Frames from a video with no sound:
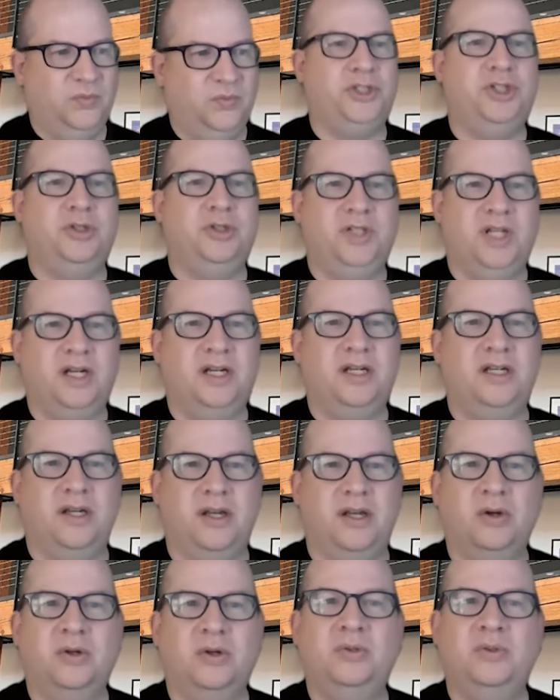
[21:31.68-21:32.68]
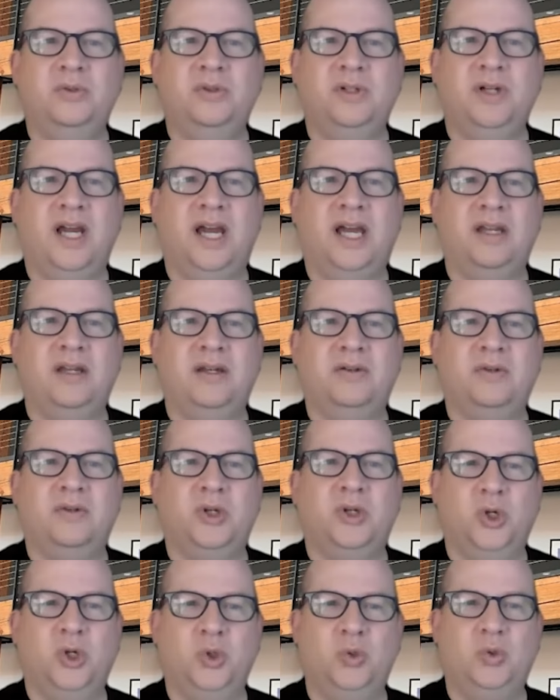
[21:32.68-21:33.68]
what you didn't know and
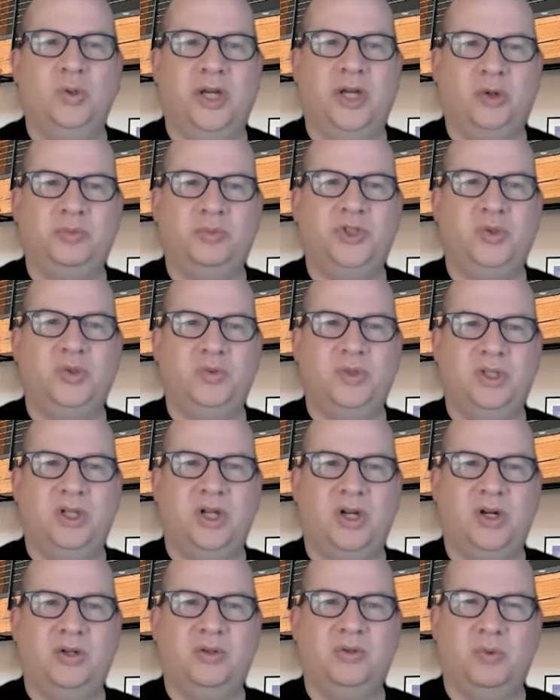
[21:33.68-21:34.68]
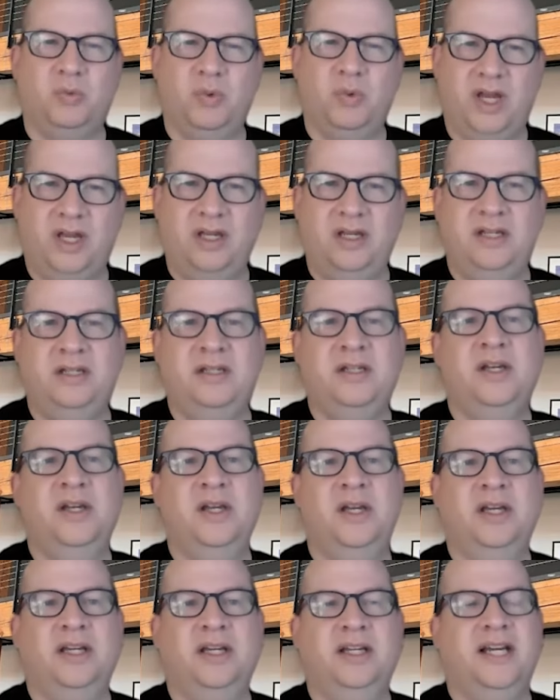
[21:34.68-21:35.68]
who helped you along the way.
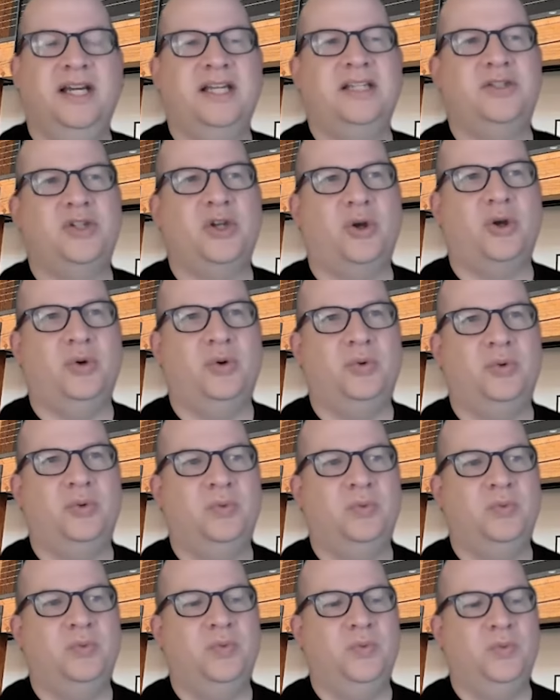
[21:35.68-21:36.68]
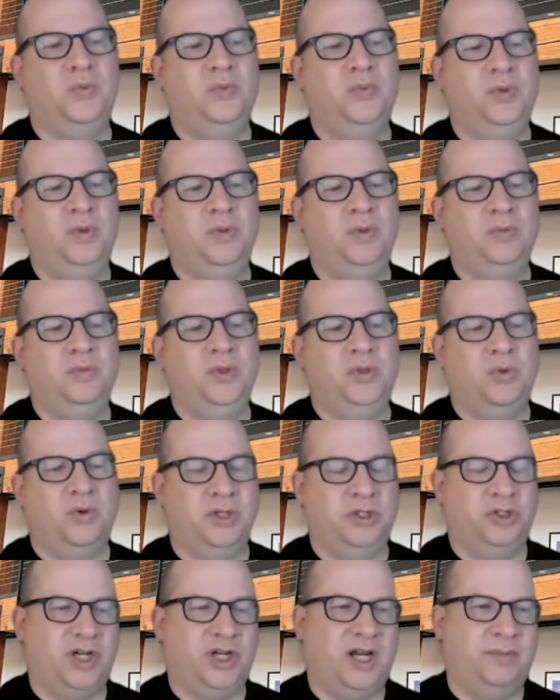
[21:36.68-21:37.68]
And so
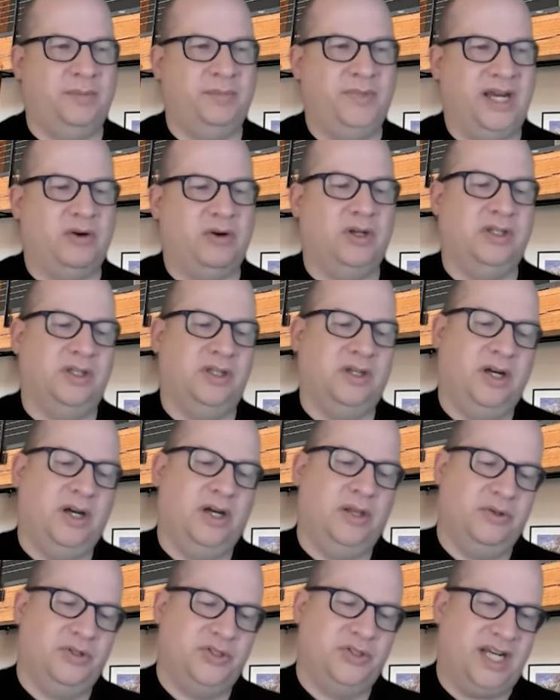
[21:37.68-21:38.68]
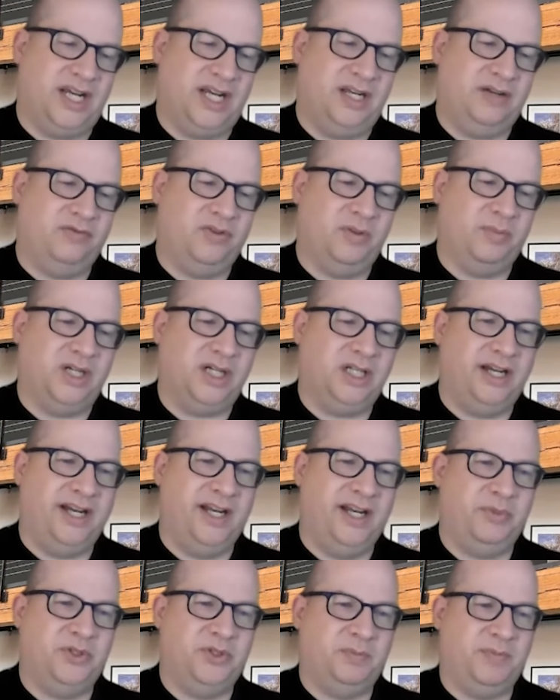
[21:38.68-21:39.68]
your job now on the other side from a
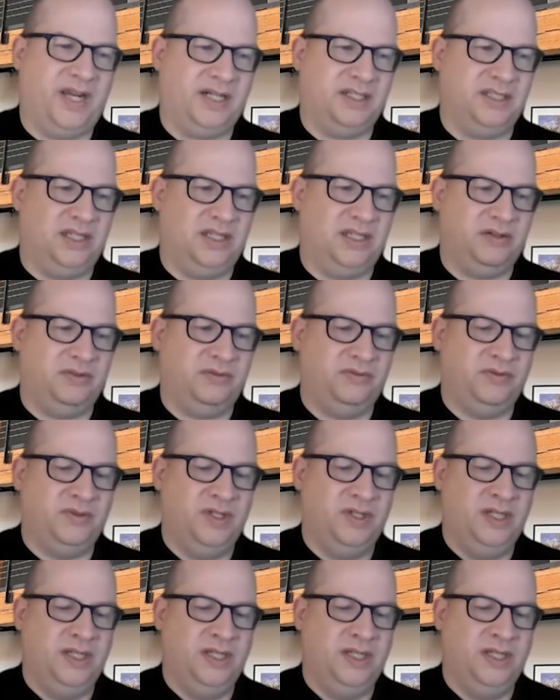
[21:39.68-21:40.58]
client perspective,